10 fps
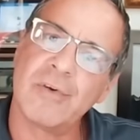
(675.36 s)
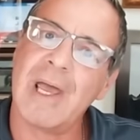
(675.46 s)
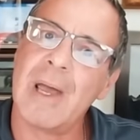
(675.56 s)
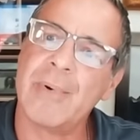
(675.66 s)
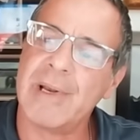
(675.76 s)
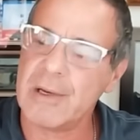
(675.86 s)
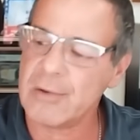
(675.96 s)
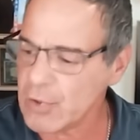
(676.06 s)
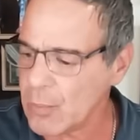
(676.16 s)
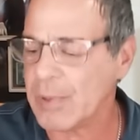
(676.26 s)
does it happen? I
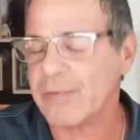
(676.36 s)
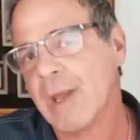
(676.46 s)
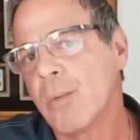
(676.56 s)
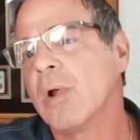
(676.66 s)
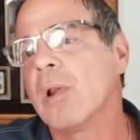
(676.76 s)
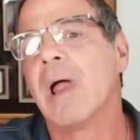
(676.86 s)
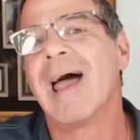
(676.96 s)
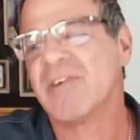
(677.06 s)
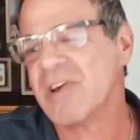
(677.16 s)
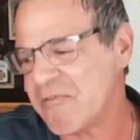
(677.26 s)
don't know. But they will
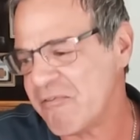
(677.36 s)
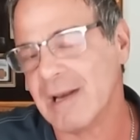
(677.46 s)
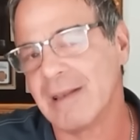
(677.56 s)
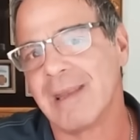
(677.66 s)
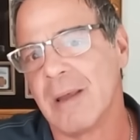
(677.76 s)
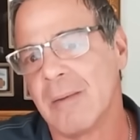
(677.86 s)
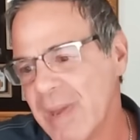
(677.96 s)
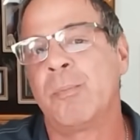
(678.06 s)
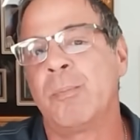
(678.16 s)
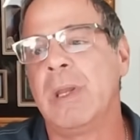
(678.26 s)
have an event that
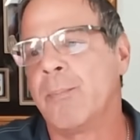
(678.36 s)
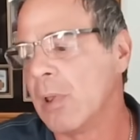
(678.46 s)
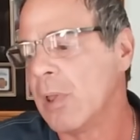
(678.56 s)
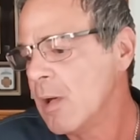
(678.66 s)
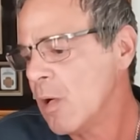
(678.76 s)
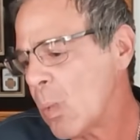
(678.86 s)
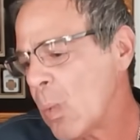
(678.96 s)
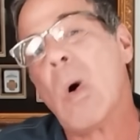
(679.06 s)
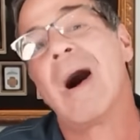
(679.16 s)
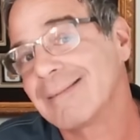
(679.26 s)
makes people
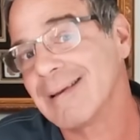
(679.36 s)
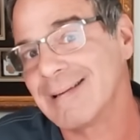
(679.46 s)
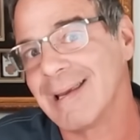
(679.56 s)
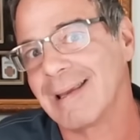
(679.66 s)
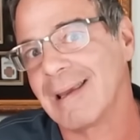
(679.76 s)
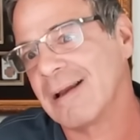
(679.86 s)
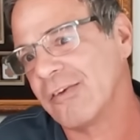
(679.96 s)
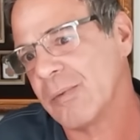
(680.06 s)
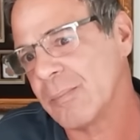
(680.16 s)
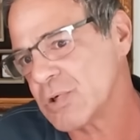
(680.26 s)
want to take it.
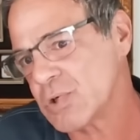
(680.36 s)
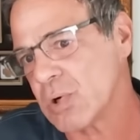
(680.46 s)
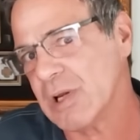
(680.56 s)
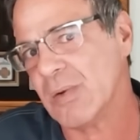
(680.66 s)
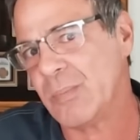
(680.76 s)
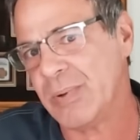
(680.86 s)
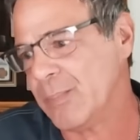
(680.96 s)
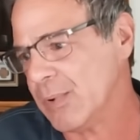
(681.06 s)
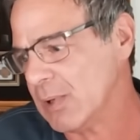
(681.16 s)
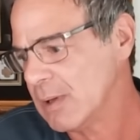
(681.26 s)
Because the majority of the
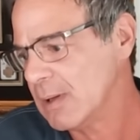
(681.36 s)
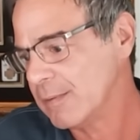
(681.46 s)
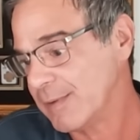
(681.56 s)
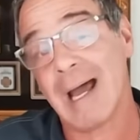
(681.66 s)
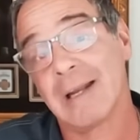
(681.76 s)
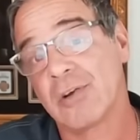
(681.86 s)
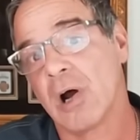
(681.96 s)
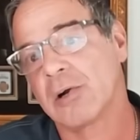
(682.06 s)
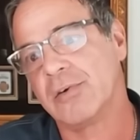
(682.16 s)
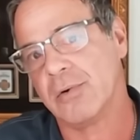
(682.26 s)
people that I
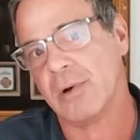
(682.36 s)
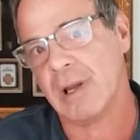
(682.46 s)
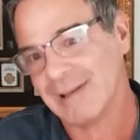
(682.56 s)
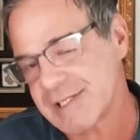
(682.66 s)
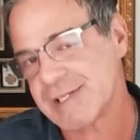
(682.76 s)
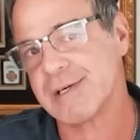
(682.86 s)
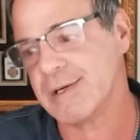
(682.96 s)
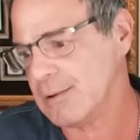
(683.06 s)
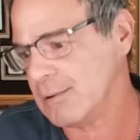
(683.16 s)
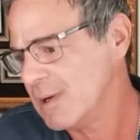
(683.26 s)
talk to and listen to
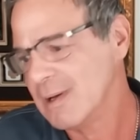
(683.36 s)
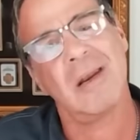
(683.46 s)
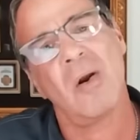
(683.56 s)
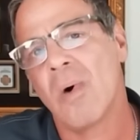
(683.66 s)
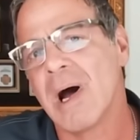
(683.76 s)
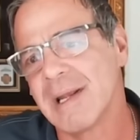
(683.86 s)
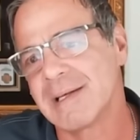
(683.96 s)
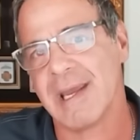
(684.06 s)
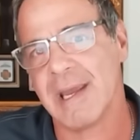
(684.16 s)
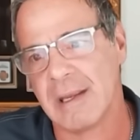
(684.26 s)
you, they don't want to
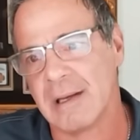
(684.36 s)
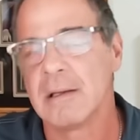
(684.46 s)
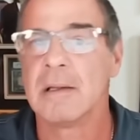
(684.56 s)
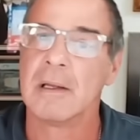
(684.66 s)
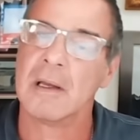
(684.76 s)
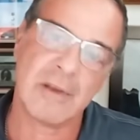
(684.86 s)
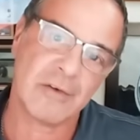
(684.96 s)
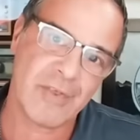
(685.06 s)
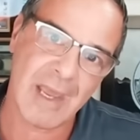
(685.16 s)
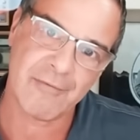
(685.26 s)
take it
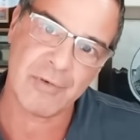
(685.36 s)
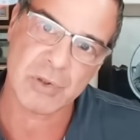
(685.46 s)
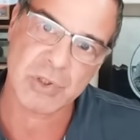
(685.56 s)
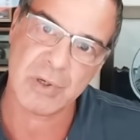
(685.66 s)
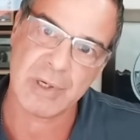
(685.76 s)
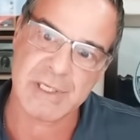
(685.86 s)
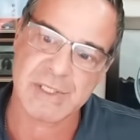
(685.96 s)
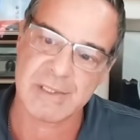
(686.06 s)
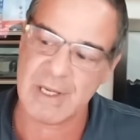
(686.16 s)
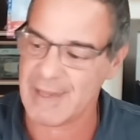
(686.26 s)
unless they have no
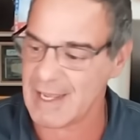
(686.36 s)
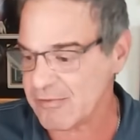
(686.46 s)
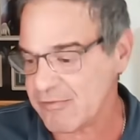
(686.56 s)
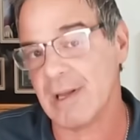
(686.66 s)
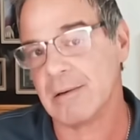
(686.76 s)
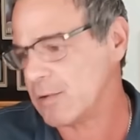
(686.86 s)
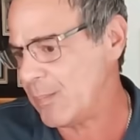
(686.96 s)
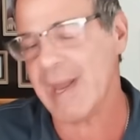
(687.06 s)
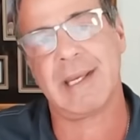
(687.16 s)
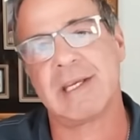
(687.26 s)
choice. And that event, the
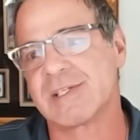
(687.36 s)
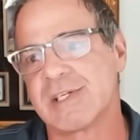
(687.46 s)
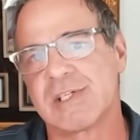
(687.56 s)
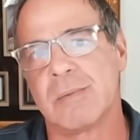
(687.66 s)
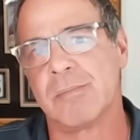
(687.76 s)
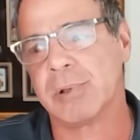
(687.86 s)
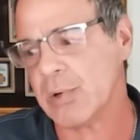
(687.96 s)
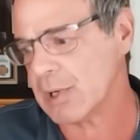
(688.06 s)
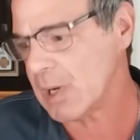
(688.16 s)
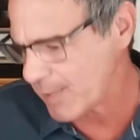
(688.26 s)
banking system
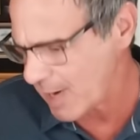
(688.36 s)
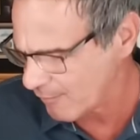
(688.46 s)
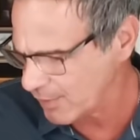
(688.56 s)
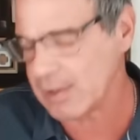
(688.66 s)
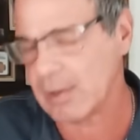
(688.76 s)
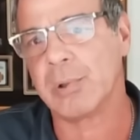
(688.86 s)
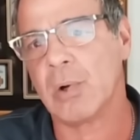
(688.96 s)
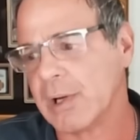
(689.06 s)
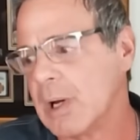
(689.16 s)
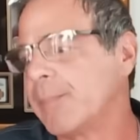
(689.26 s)
blowing up, everything
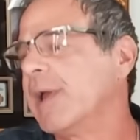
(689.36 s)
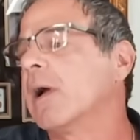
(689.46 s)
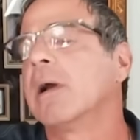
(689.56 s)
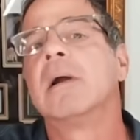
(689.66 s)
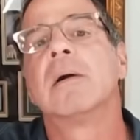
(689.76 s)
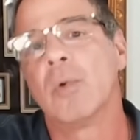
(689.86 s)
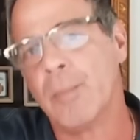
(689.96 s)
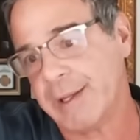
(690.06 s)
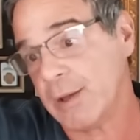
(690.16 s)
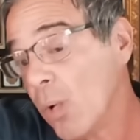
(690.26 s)
blowing up, here, will
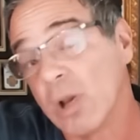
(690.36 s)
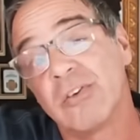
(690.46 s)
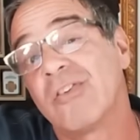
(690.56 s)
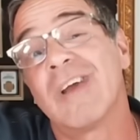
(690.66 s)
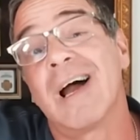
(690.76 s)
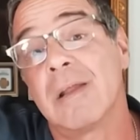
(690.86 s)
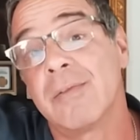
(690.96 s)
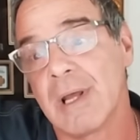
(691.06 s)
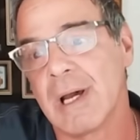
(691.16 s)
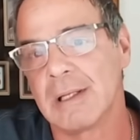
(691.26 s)
make you whole. Just sign on
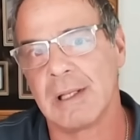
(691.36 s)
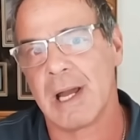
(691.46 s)
the dotted